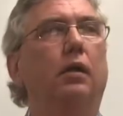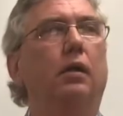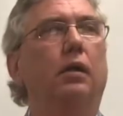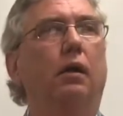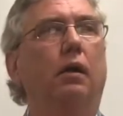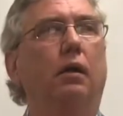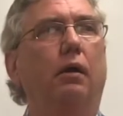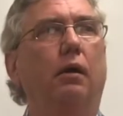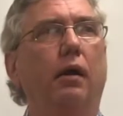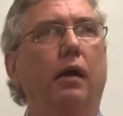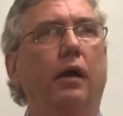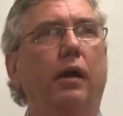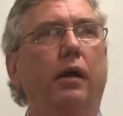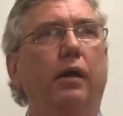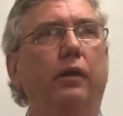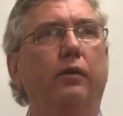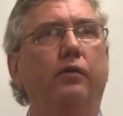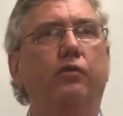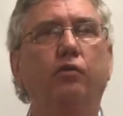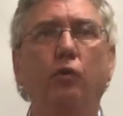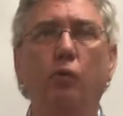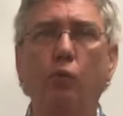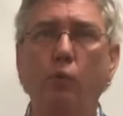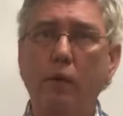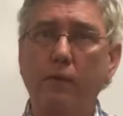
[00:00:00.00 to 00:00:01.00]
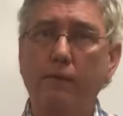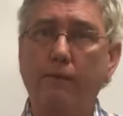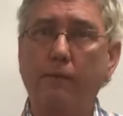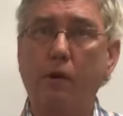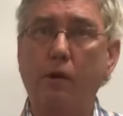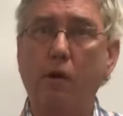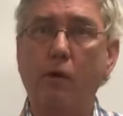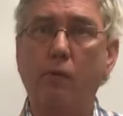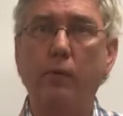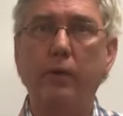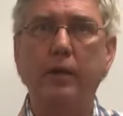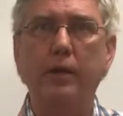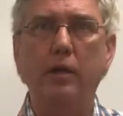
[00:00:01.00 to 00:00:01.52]
All right, so we've
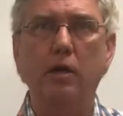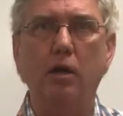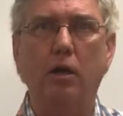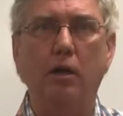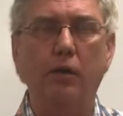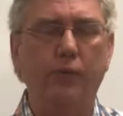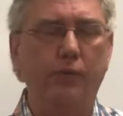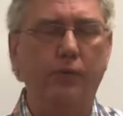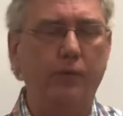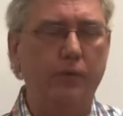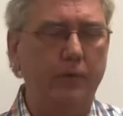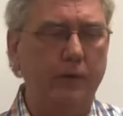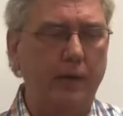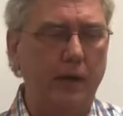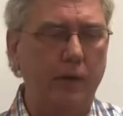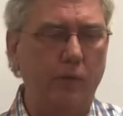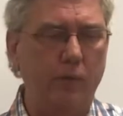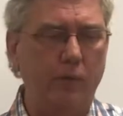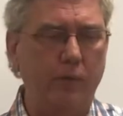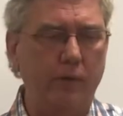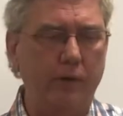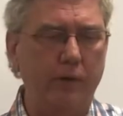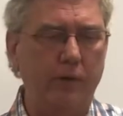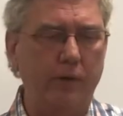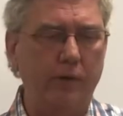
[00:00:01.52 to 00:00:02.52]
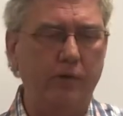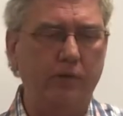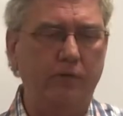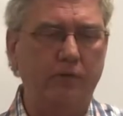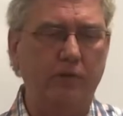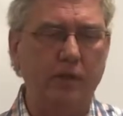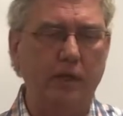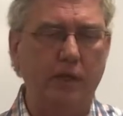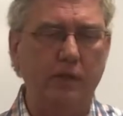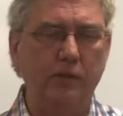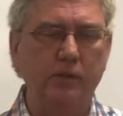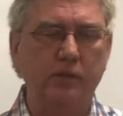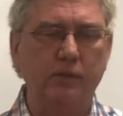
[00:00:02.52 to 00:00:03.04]
already gone through that with our
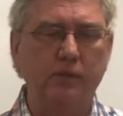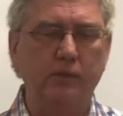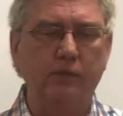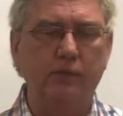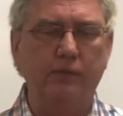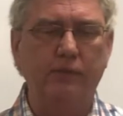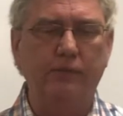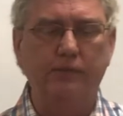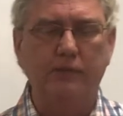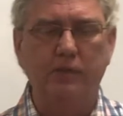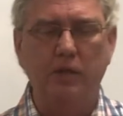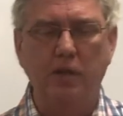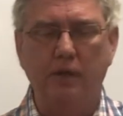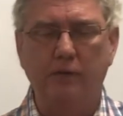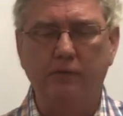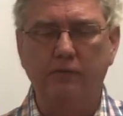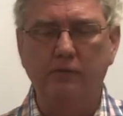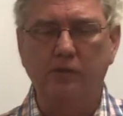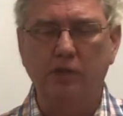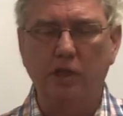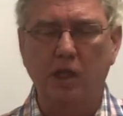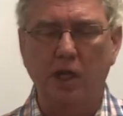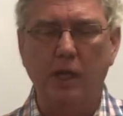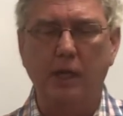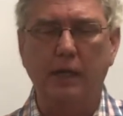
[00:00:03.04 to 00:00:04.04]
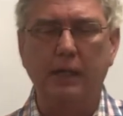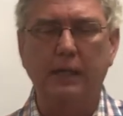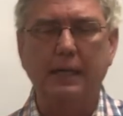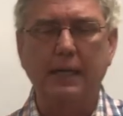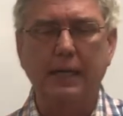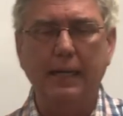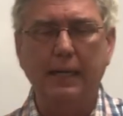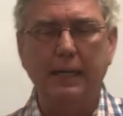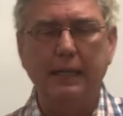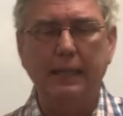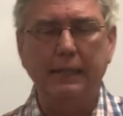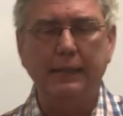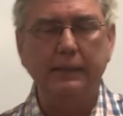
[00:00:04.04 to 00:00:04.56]
discussions of John
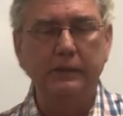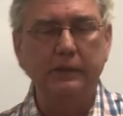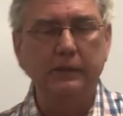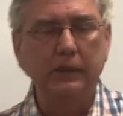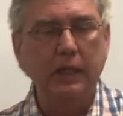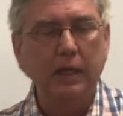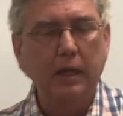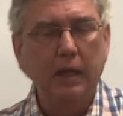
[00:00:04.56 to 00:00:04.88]
Cage,